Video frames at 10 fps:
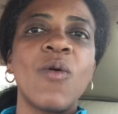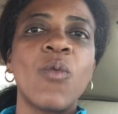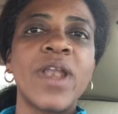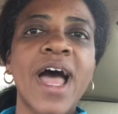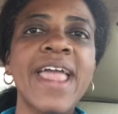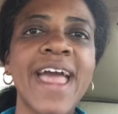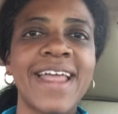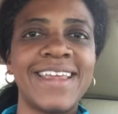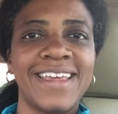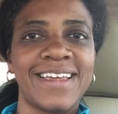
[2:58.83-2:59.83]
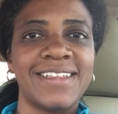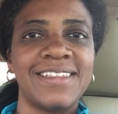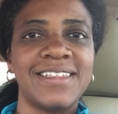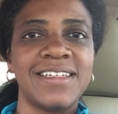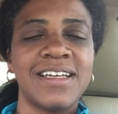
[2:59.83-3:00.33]
when I had
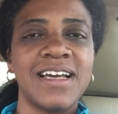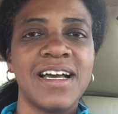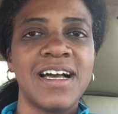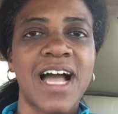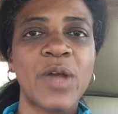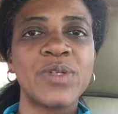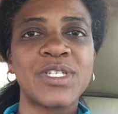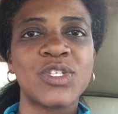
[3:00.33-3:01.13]
kids, I was